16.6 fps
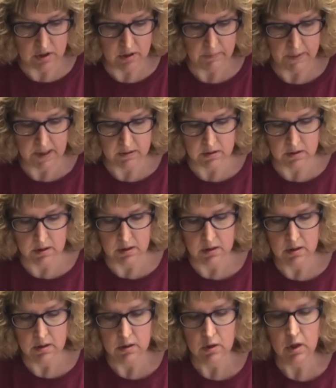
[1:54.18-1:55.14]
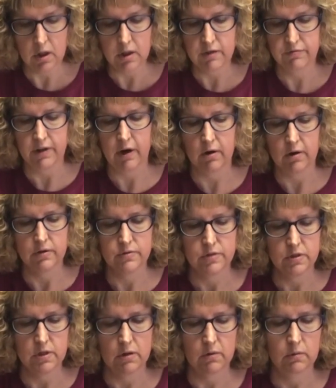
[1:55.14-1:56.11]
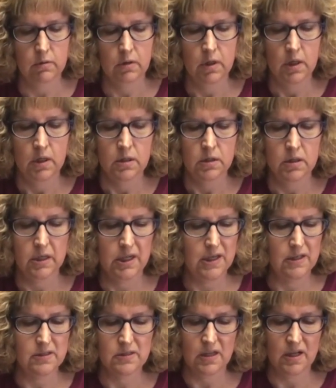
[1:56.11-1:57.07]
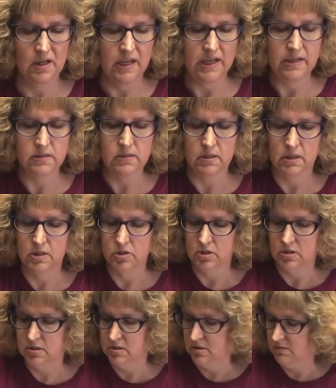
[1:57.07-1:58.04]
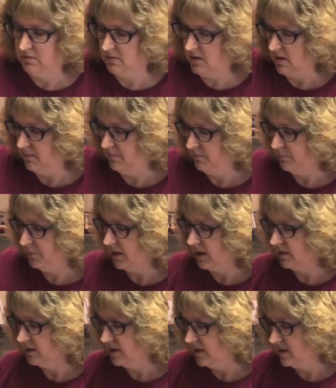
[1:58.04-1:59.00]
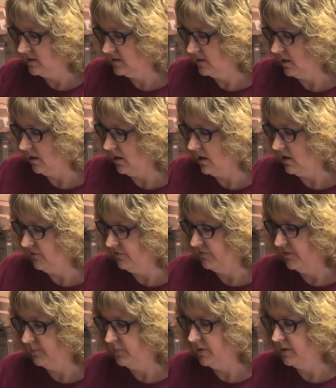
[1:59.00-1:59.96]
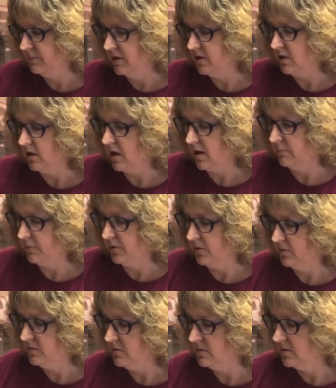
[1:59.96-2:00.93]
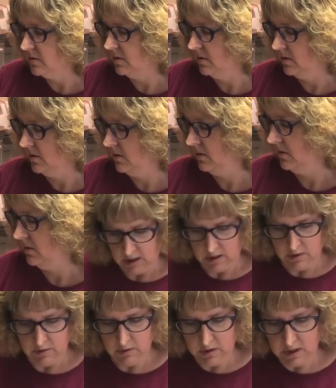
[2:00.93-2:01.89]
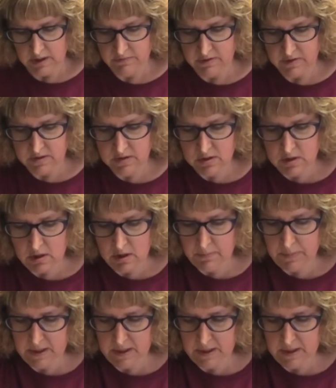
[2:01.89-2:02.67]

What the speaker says: you about the cauliflower. So the kids can easily just pluck these off and put them in your compost. And you can give it a start